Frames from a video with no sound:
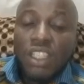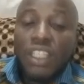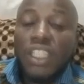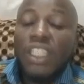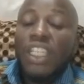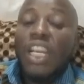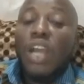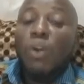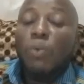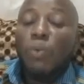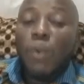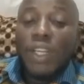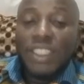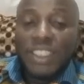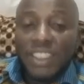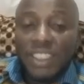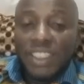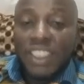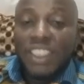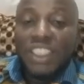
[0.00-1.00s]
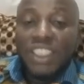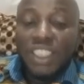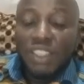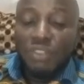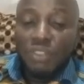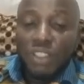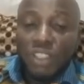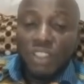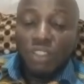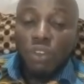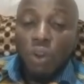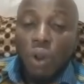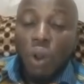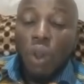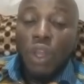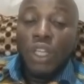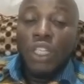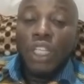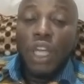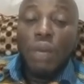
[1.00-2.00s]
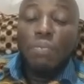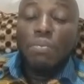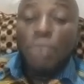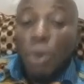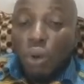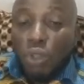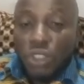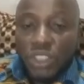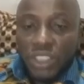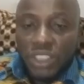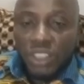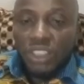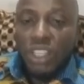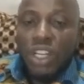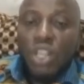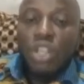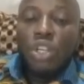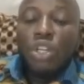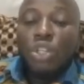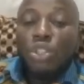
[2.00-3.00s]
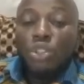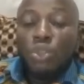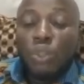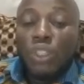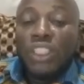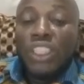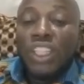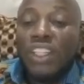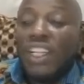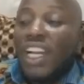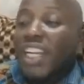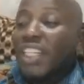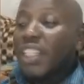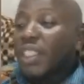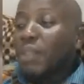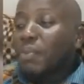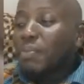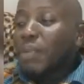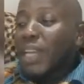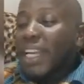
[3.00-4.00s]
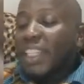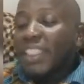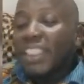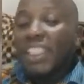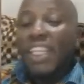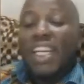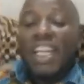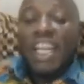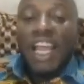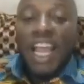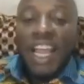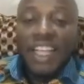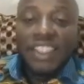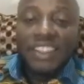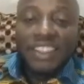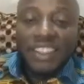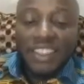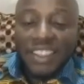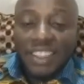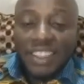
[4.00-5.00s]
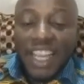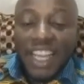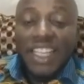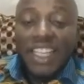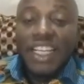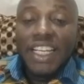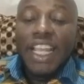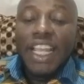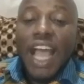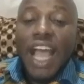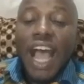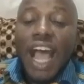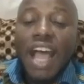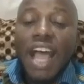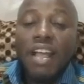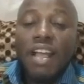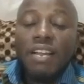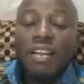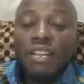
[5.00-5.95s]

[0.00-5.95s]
in a question given or in a motion. So children debate and say their